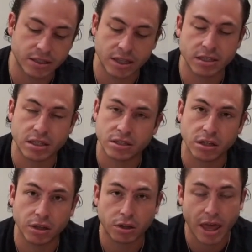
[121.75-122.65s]
See, this
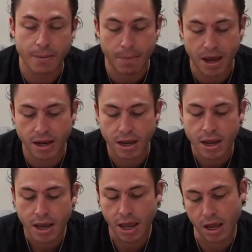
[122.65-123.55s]
doesn't look that bad,
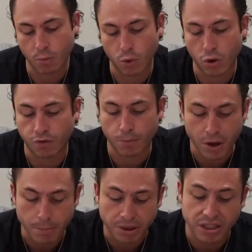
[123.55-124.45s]
and we'll go from
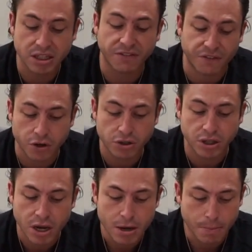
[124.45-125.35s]
there. But this is the first
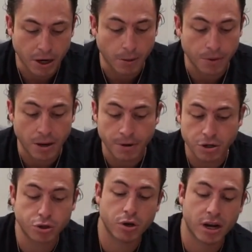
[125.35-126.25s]
pickup that I'm going to
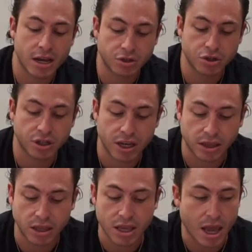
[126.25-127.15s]
show you guys, just to
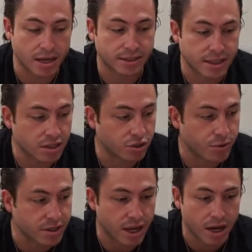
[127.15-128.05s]
get the
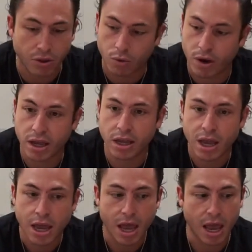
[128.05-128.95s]
accessories out of the way,
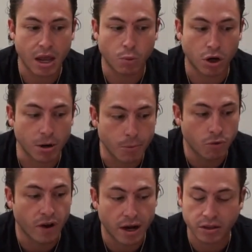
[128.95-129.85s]
and we're going to
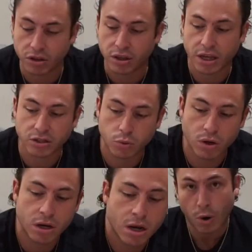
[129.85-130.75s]
move on to the next
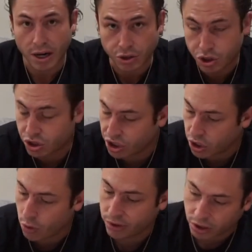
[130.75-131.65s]
one. We're actually just going to
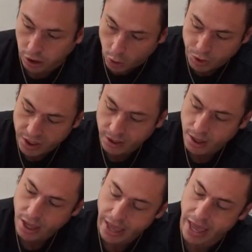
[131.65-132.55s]
go into clothing,
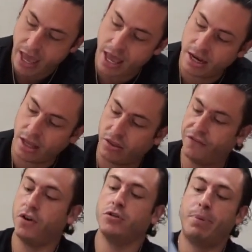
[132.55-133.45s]
and the
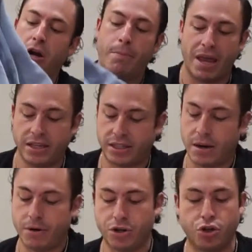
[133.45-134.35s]
first pair of pants that I'm
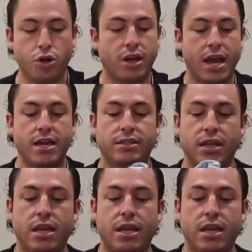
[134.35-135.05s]
going to show you guys